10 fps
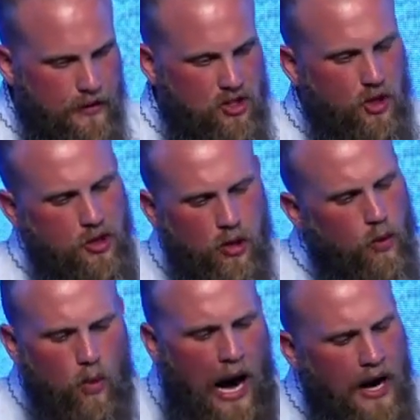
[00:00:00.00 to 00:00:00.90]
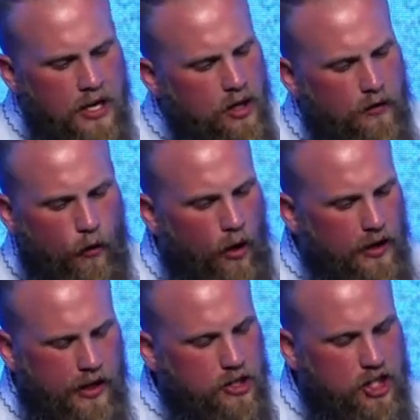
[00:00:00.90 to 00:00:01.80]
So you're right in your
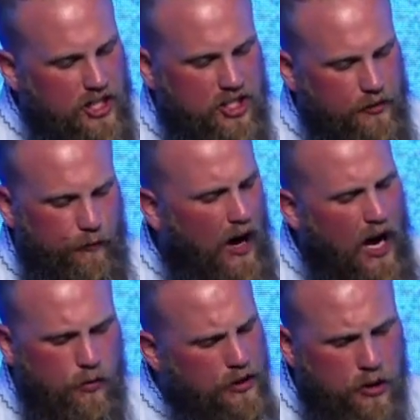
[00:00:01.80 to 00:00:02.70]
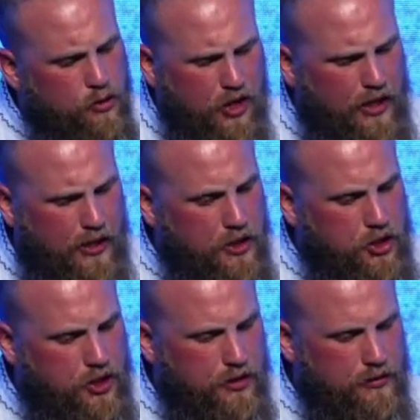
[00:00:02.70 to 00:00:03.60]
verdict and justified when you
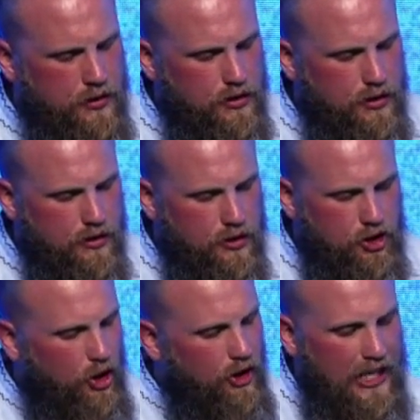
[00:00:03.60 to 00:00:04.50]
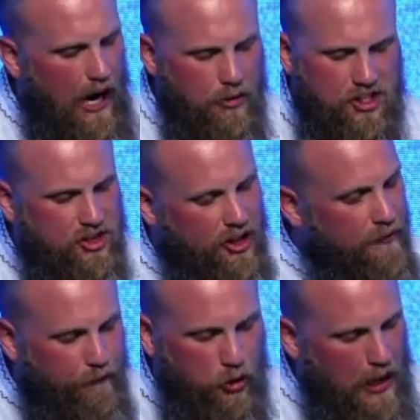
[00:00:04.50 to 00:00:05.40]
judge. Surely I was
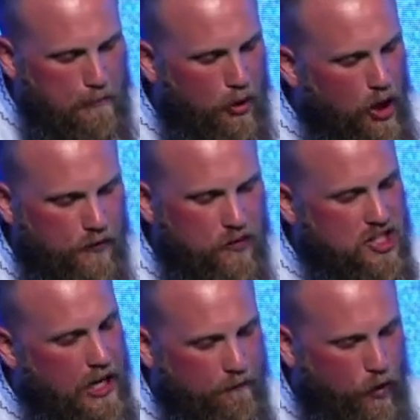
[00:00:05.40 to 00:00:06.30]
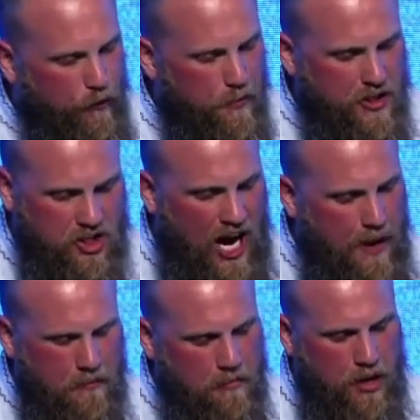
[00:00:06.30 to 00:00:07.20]
sinful at birth, sinful from the
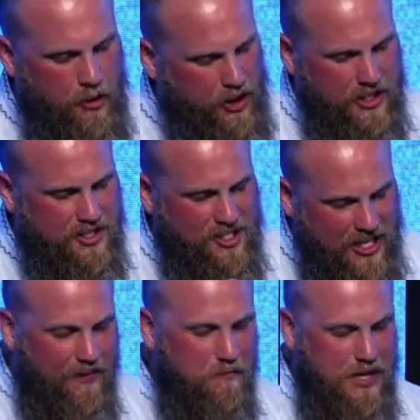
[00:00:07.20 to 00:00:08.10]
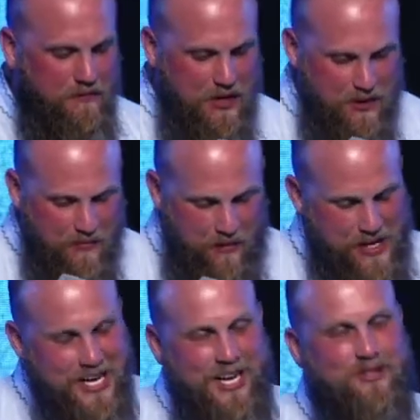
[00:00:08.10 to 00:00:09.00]
time my mother conceived me. I
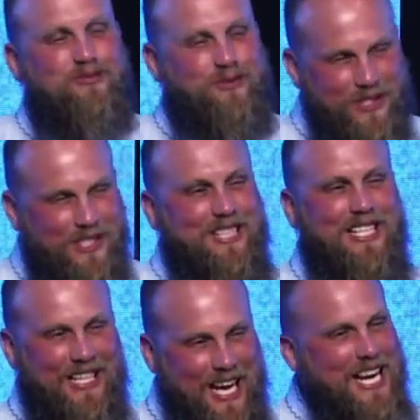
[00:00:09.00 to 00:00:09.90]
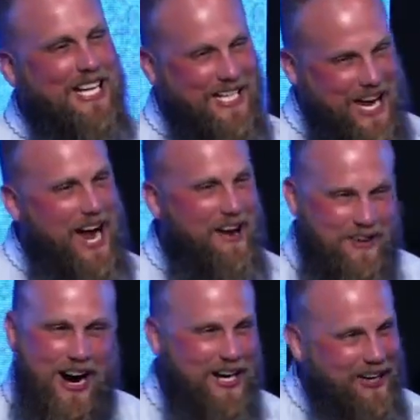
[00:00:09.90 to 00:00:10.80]
mean, he is really laying it down
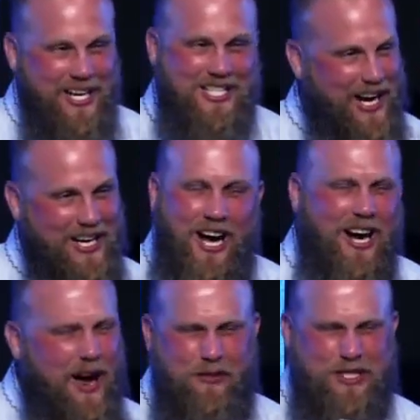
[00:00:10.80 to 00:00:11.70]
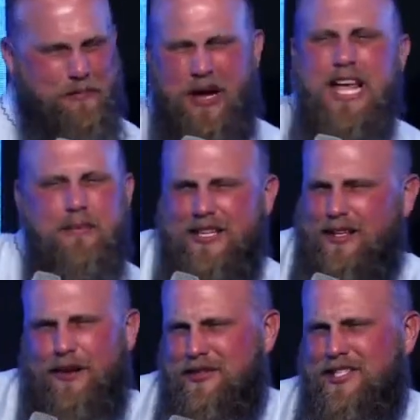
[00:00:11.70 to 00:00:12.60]
right here. He's like, God, I was a baby
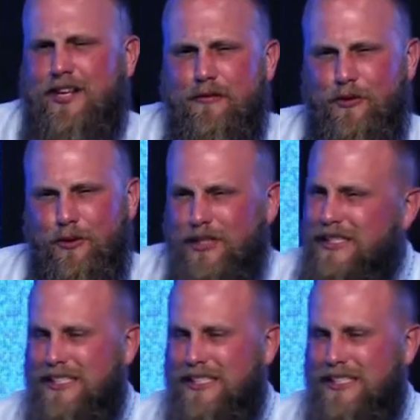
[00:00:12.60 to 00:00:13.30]
and I was sinful.